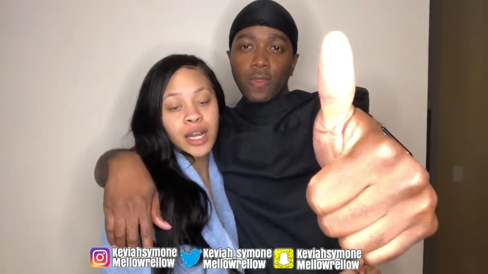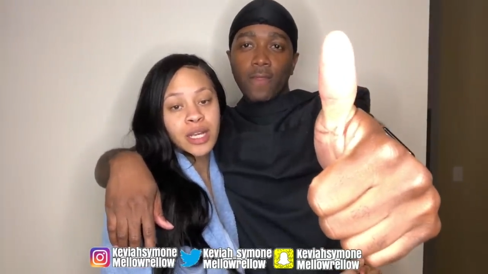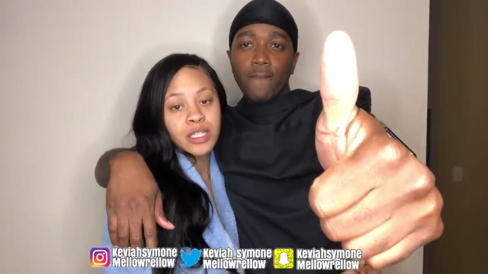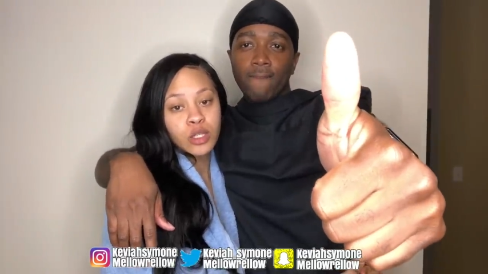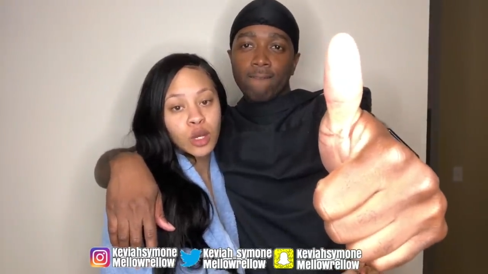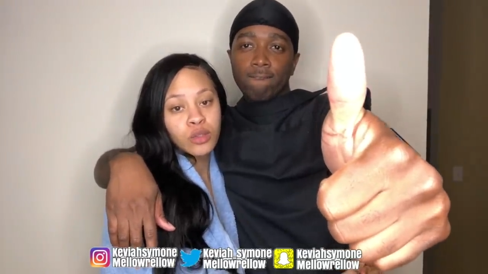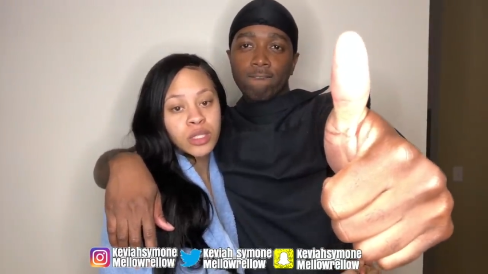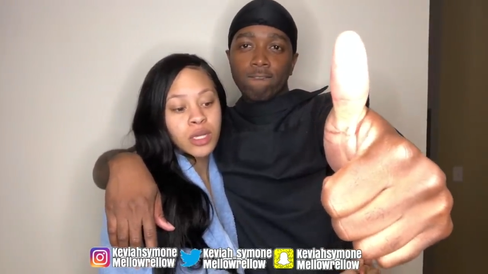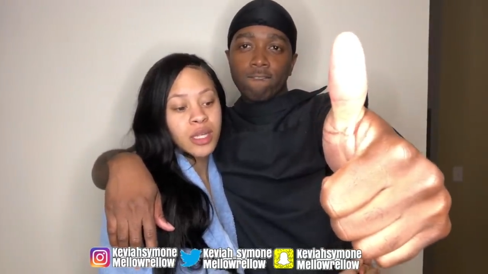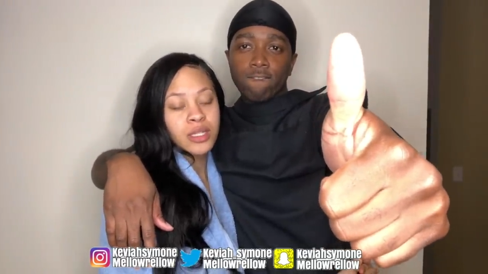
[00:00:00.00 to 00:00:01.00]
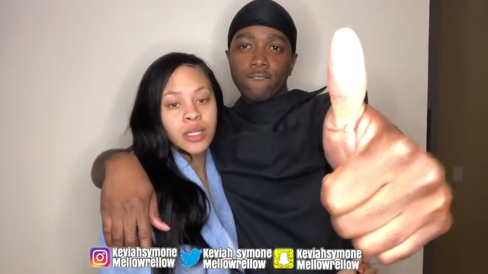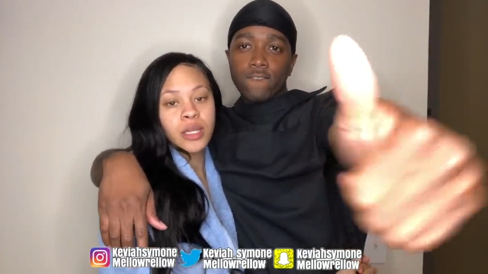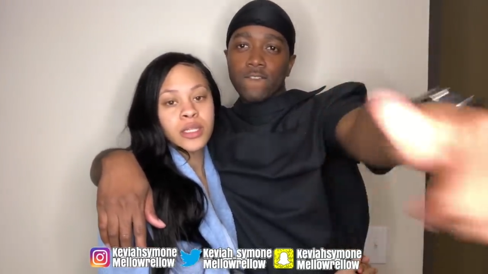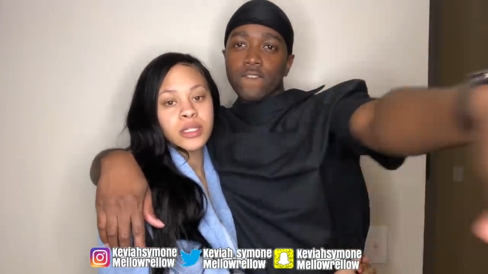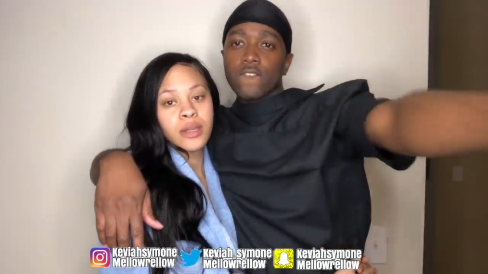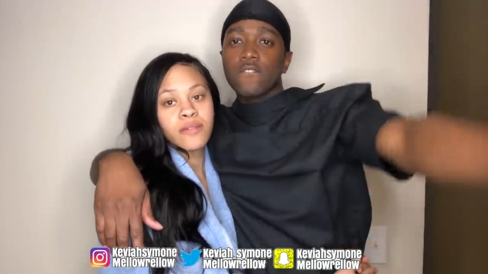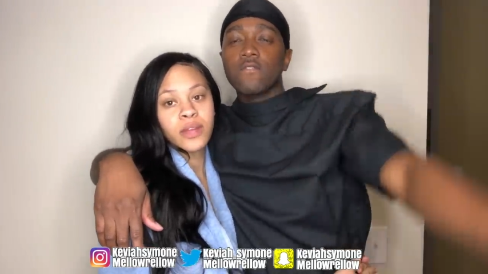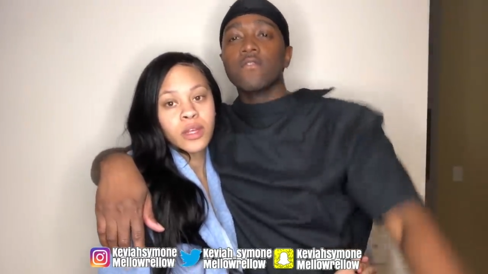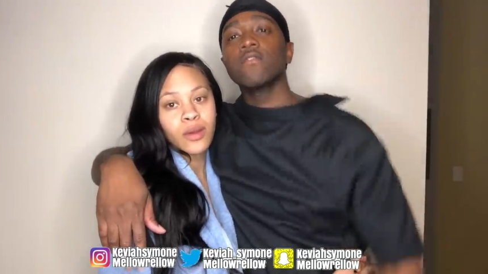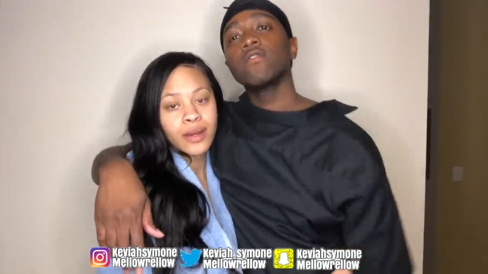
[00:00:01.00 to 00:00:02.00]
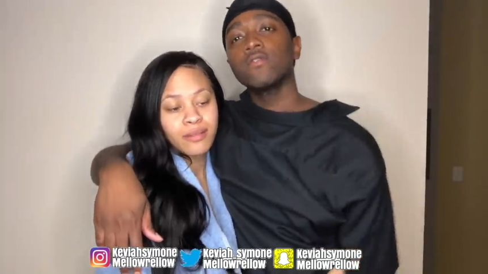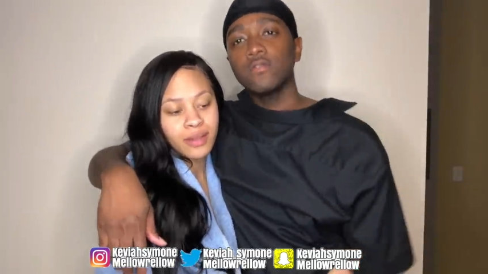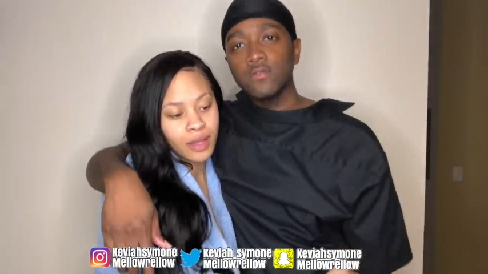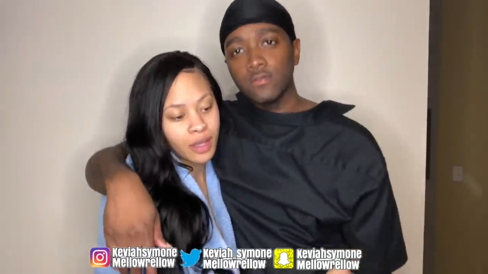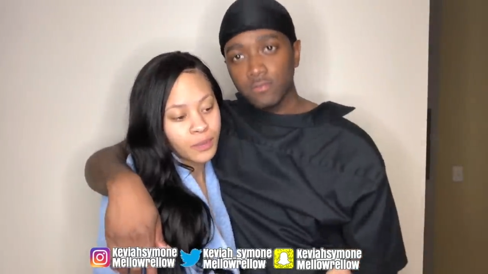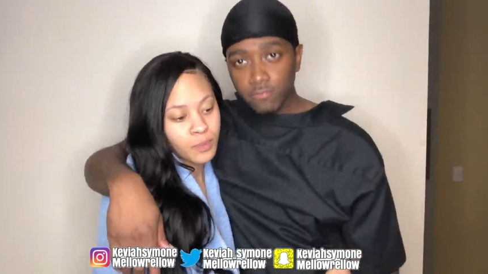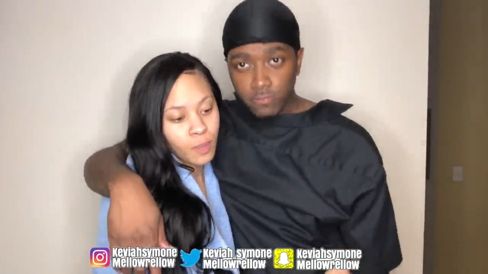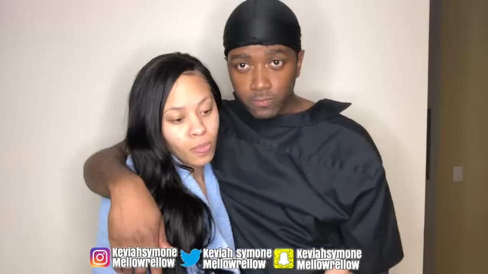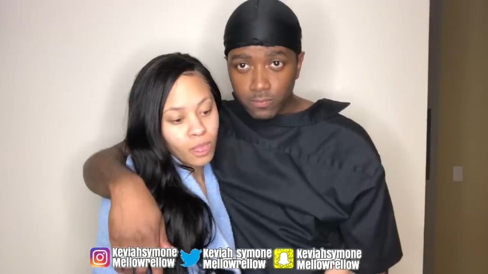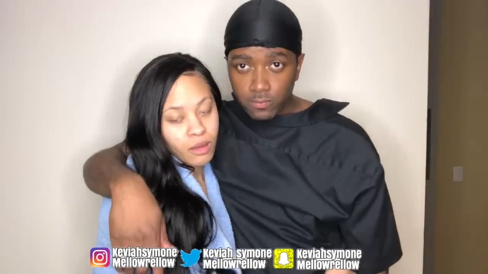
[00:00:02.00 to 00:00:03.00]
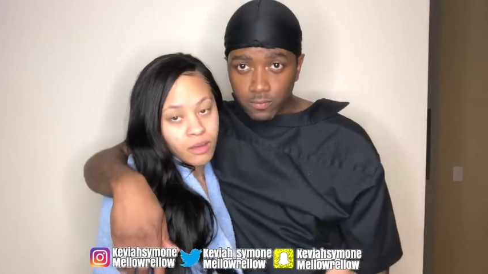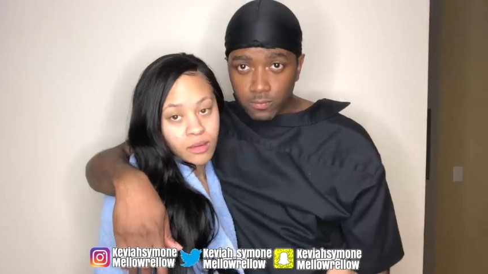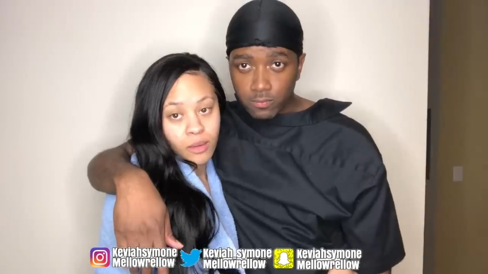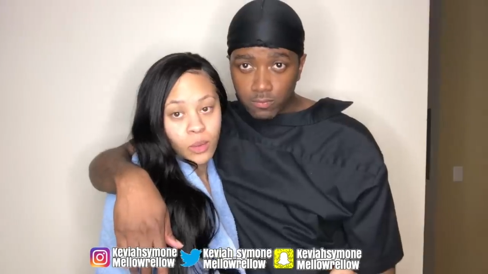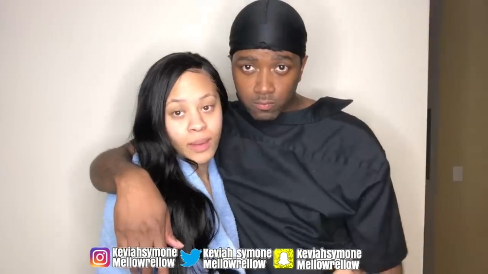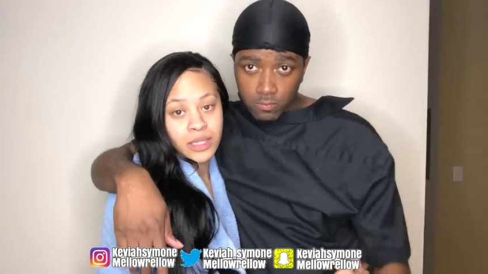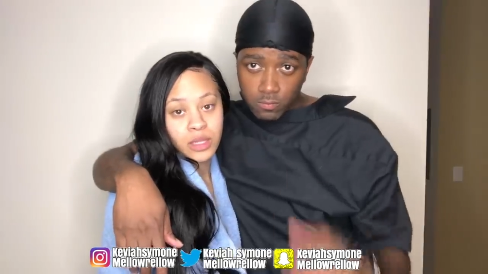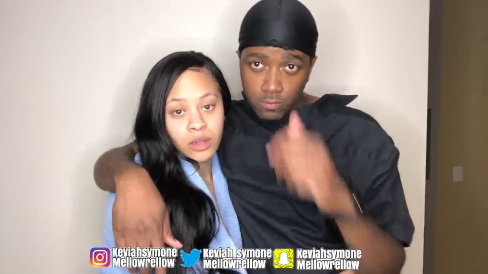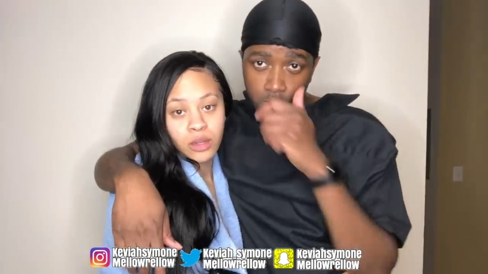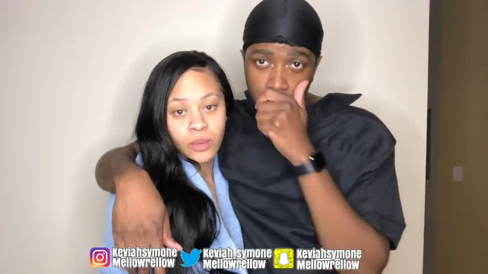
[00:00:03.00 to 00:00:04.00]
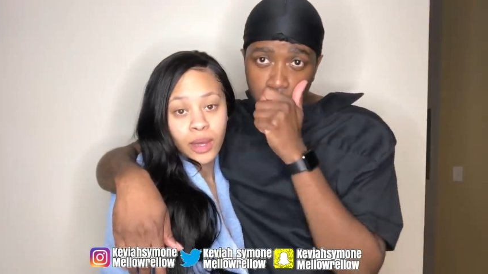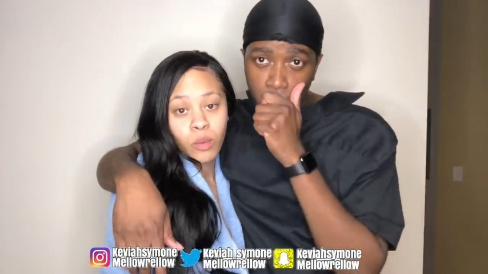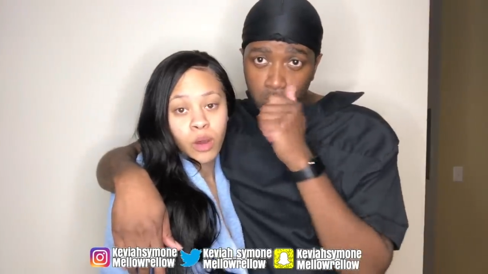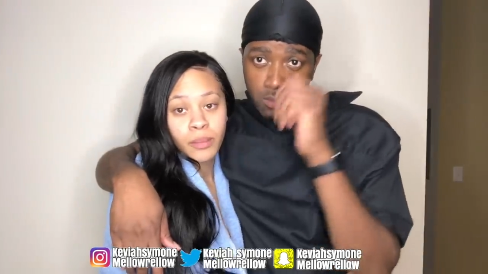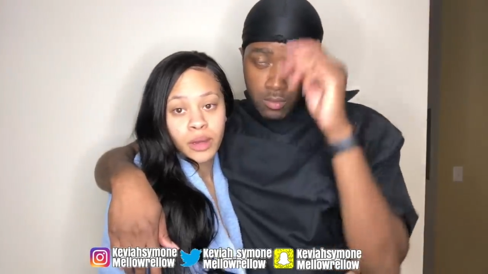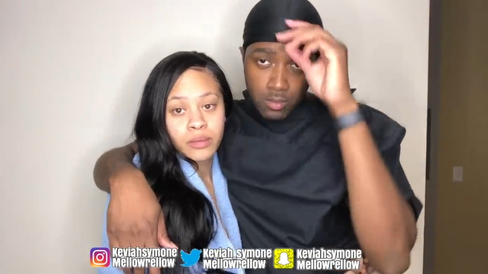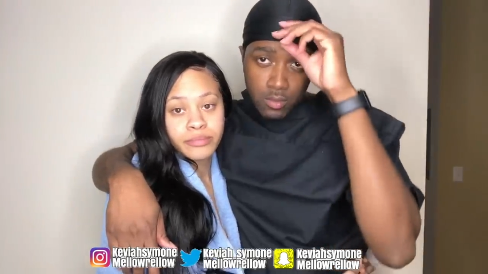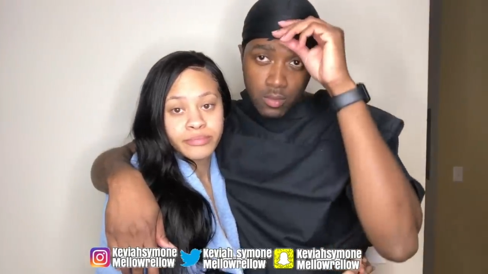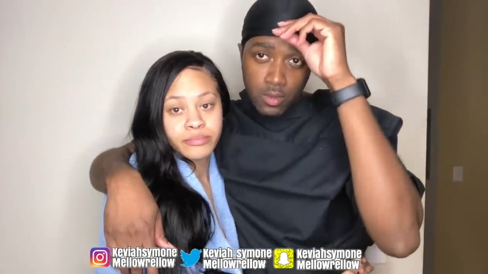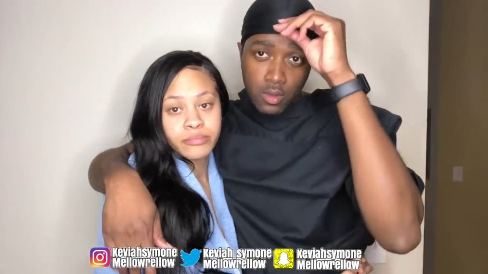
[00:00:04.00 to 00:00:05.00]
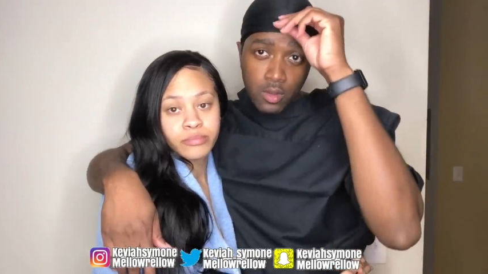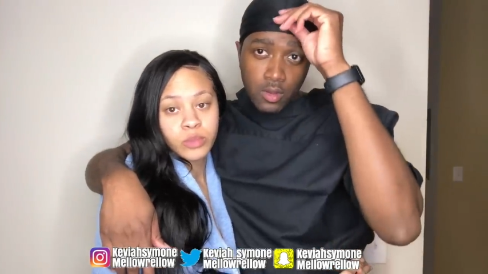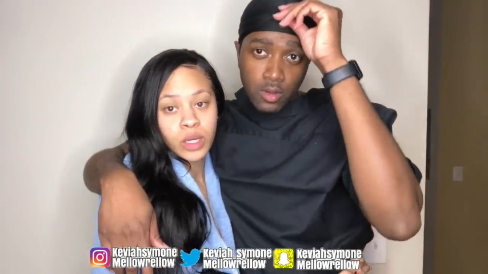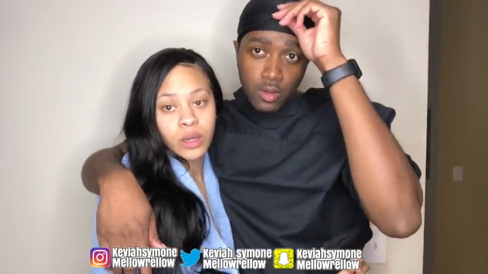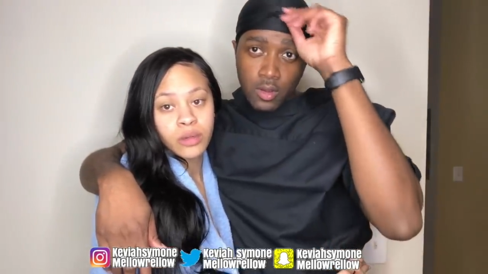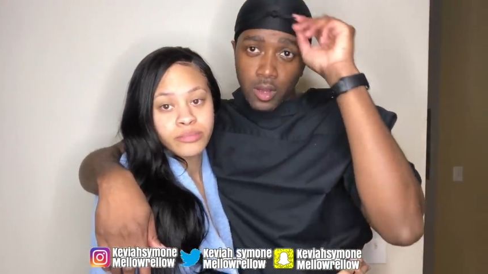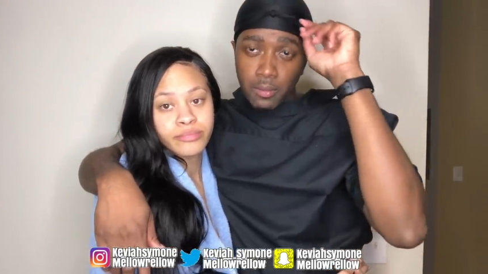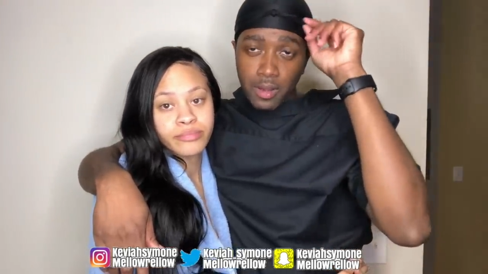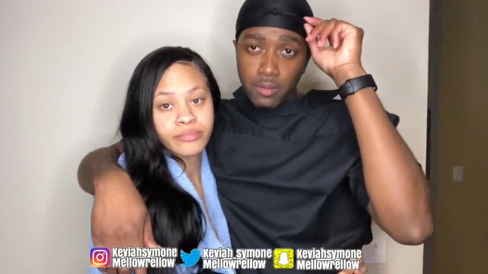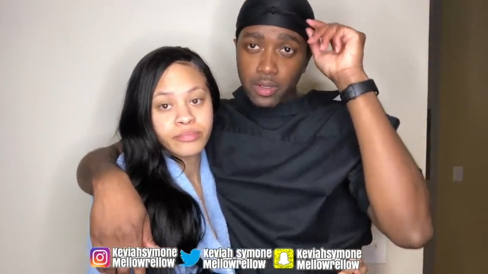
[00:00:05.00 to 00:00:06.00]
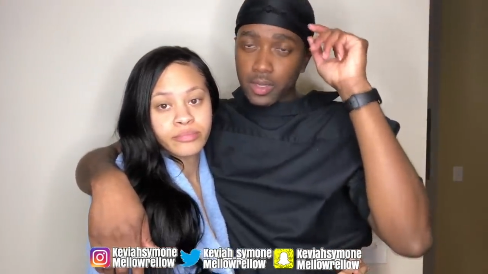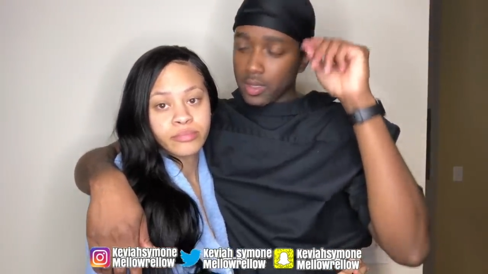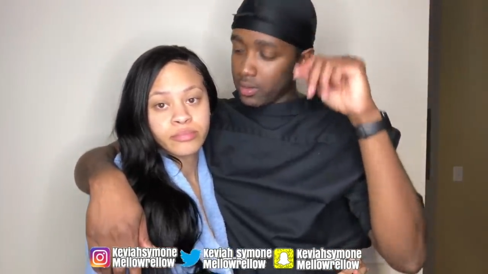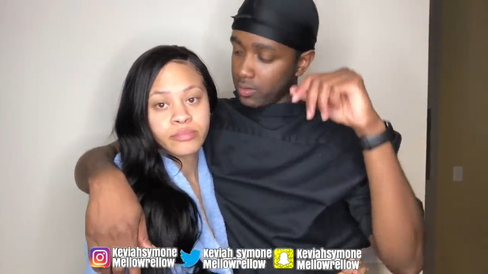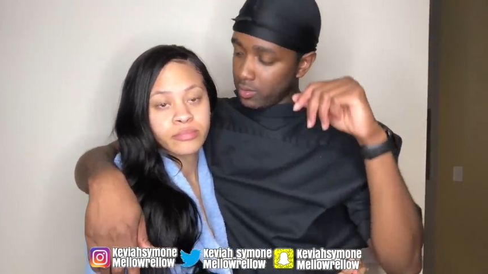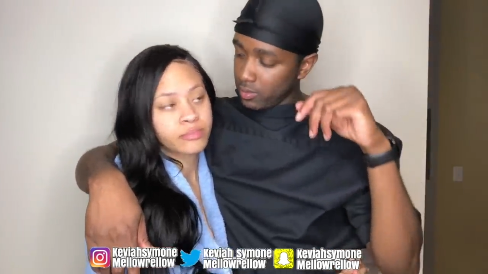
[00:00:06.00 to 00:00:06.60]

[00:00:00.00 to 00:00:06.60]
Speaker 1: let us know. Send us the links to the video and everything. We about to go though. We gotta warm up. We gotta go.
Speaker 2: I'm not gonna play again.